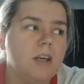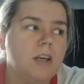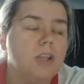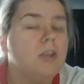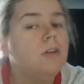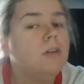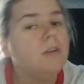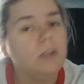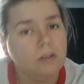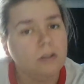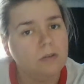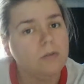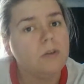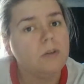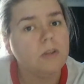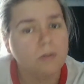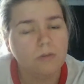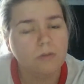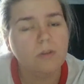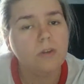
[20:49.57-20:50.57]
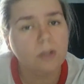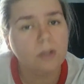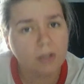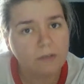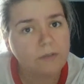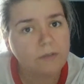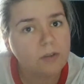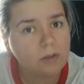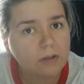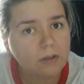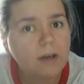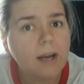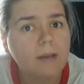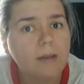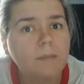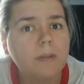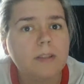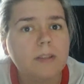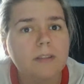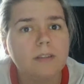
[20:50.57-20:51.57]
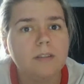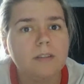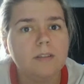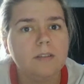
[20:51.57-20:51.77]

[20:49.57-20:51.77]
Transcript: you love your grandma?